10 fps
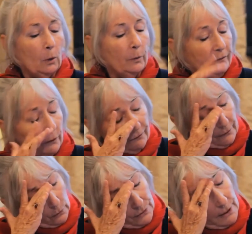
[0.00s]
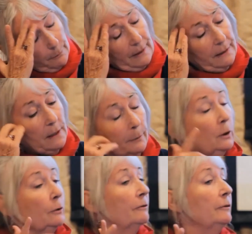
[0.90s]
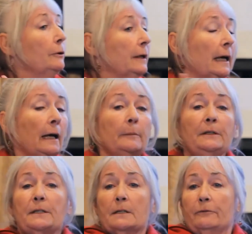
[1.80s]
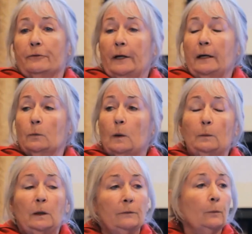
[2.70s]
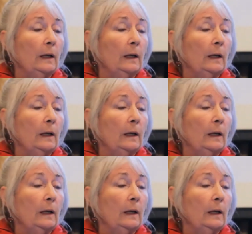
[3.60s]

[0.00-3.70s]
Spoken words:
We've also picked up chlorofluorocarbons, freon 1,1 and